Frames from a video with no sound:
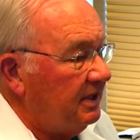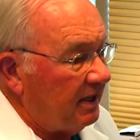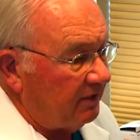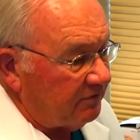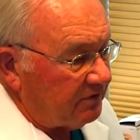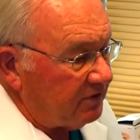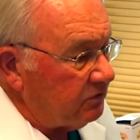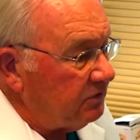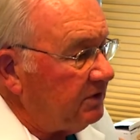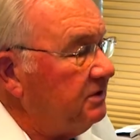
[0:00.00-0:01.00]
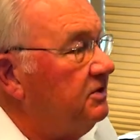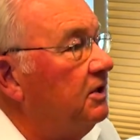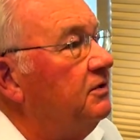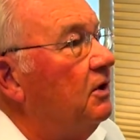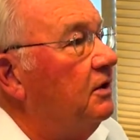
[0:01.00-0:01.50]
Everything you need
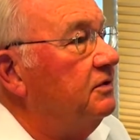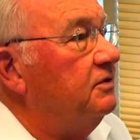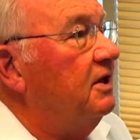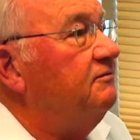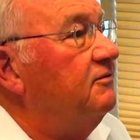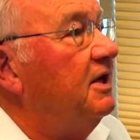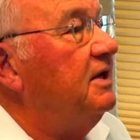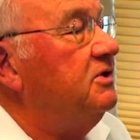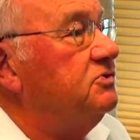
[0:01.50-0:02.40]
done on the left leg